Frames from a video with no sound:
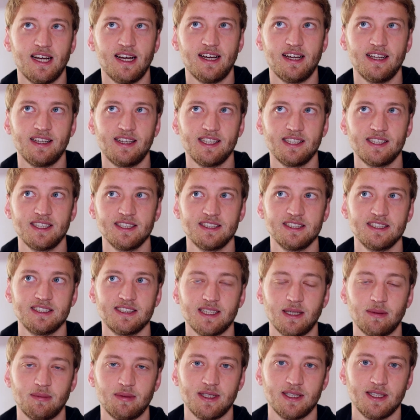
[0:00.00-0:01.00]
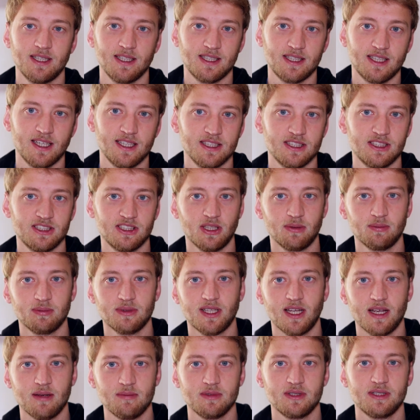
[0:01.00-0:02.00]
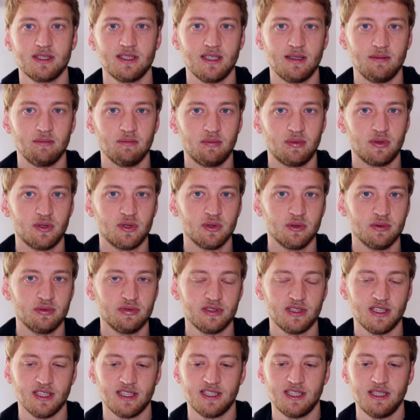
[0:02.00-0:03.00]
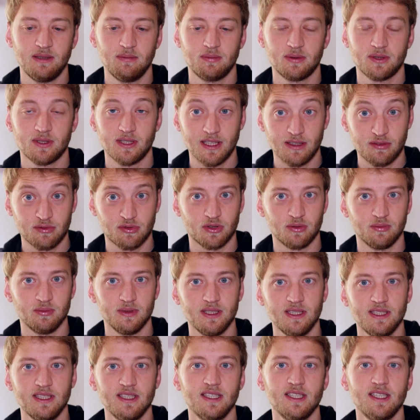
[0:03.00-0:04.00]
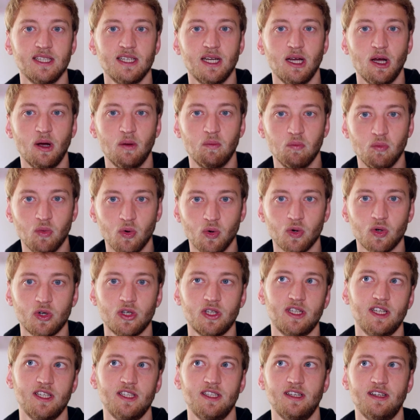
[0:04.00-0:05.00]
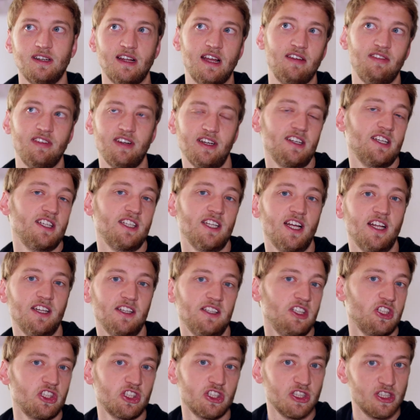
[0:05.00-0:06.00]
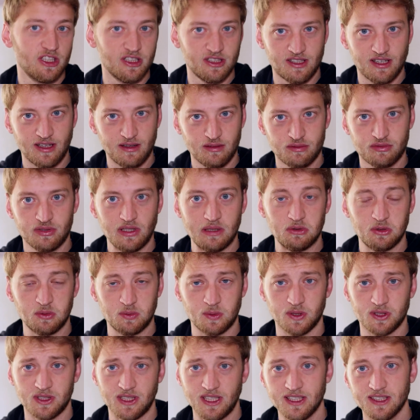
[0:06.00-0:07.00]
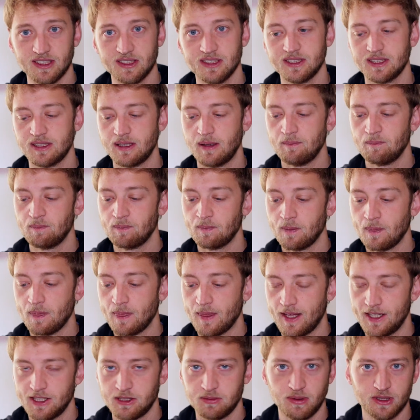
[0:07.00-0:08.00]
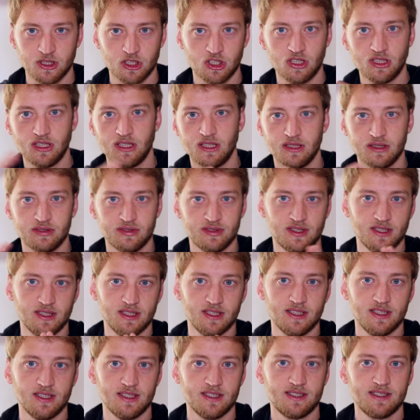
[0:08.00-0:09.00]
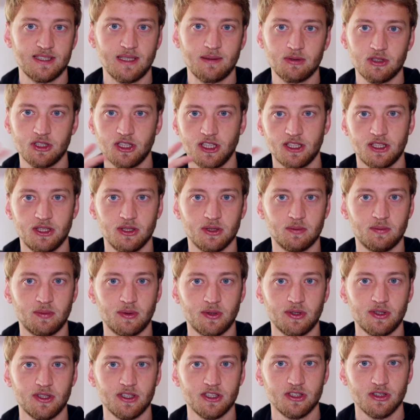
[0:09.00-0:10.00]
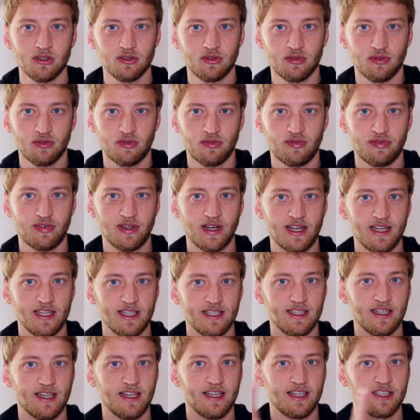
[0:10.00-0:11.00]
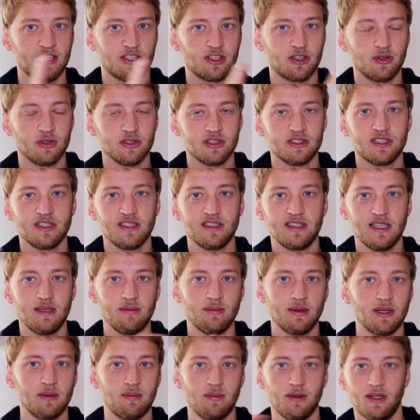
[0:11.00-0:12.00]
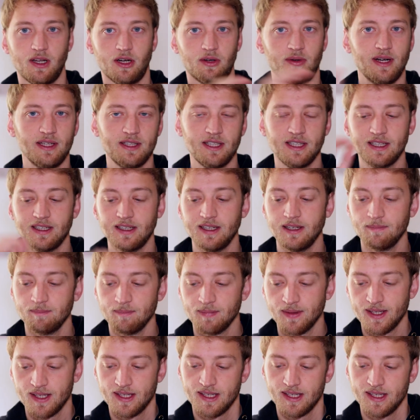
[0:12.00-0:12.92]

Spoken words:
I think this is something that can sometimes improve the keeper rate for me more than having an additional 10 frames per second, especially if the subject, your bird, is not flying like constantly but a bit erratically.